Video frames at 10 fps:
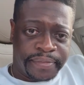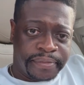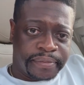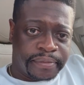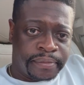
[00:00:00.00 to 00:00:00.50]

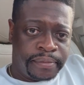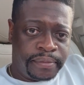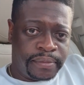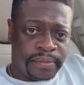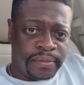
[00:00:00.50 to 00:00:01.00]

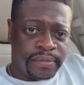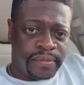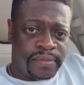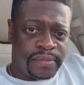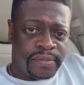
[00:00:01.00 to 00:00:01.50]

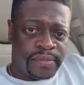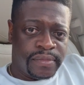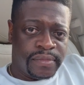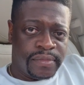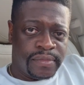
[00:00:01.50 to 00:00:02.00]

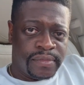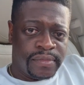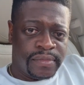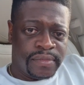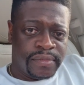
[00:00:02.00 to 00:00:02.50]

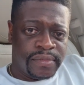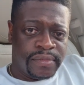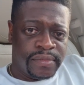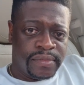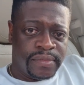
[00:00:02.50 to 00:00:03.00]

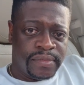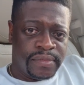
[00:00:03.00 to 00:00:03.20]
(no one is talking)